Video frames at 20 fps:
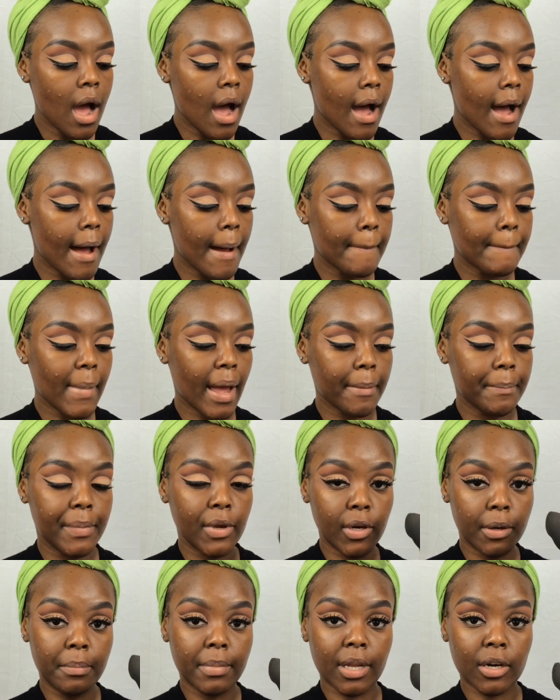My
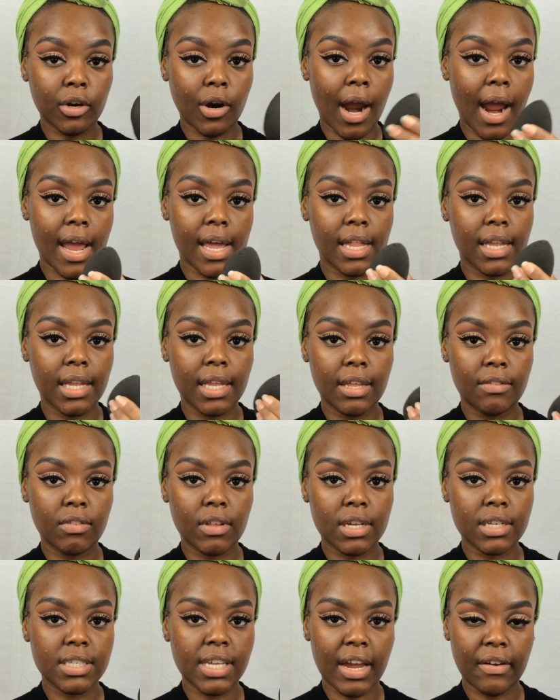beauty blender, I clean
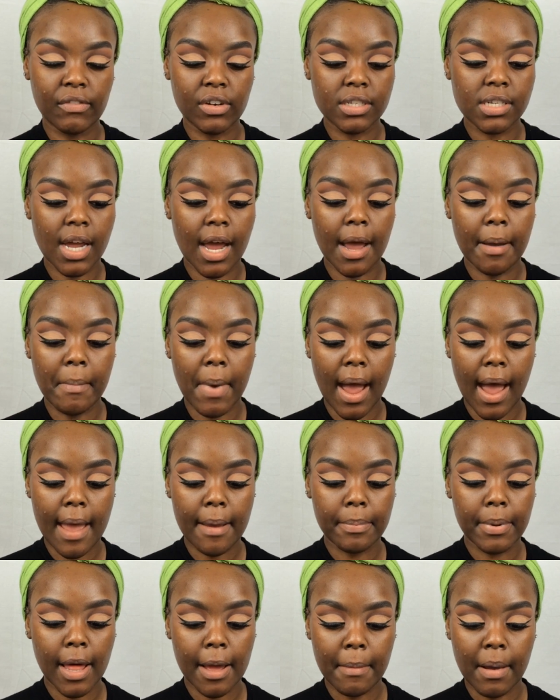this every time I
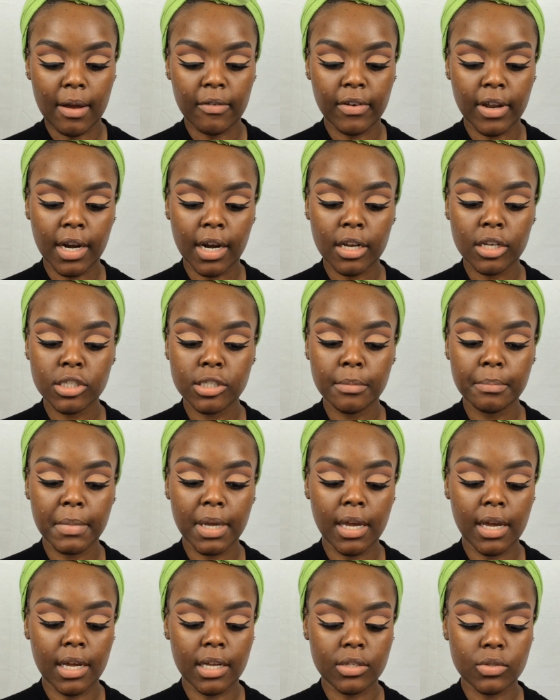apply my foundation
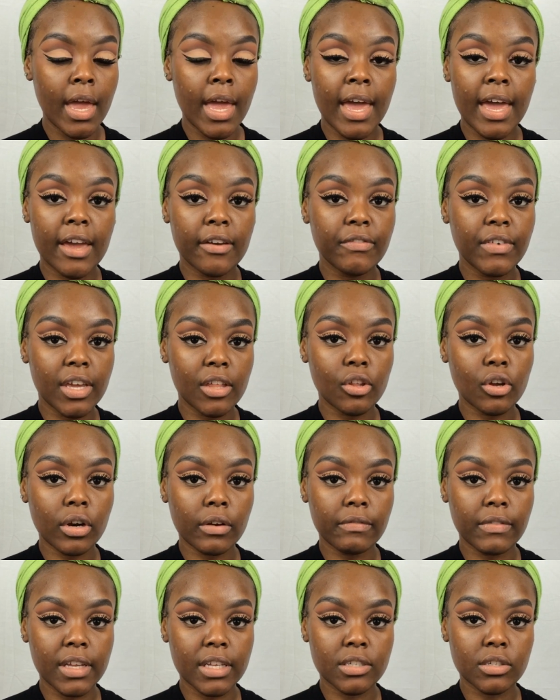because if either
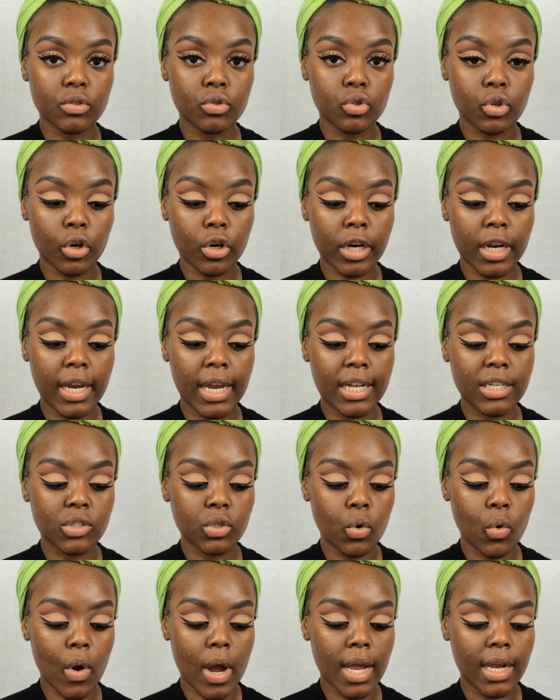of these are dirty, it's
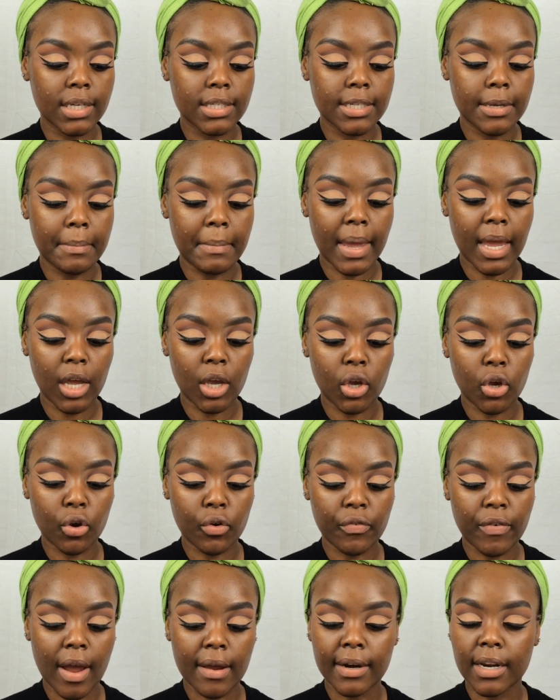going to make
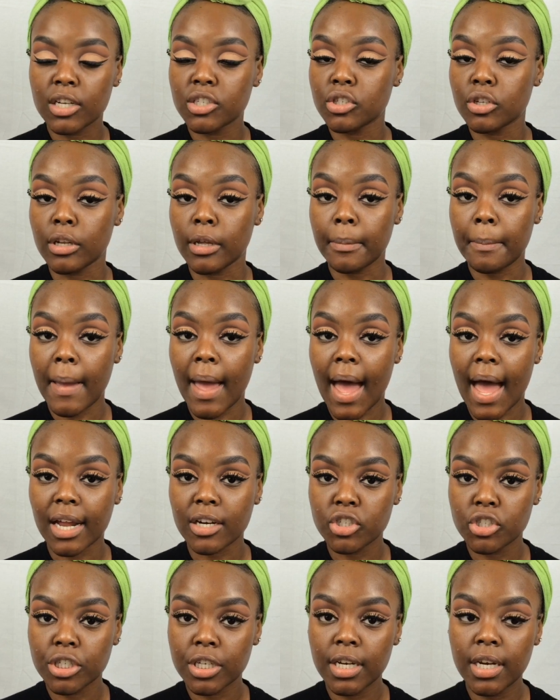your foundation look
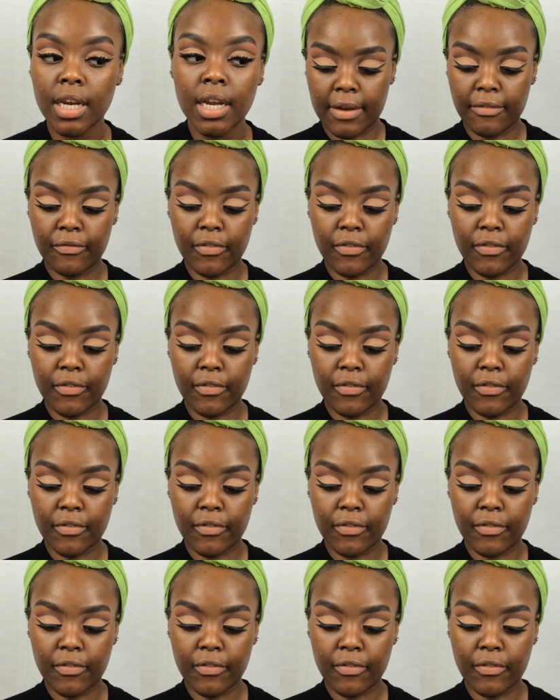patchy.